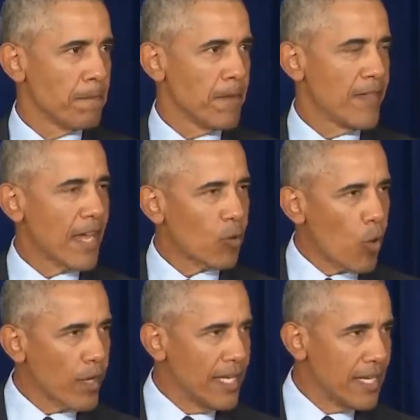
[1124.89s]
And that
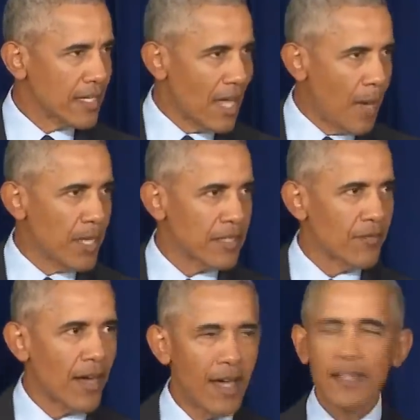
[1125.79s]
growing economic
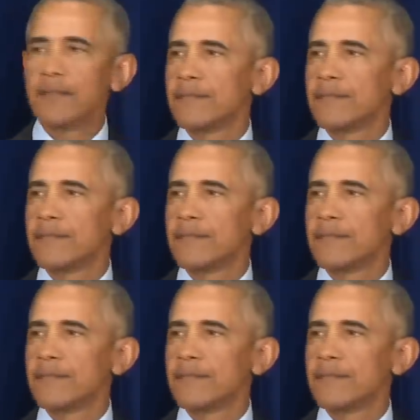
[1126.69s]
divide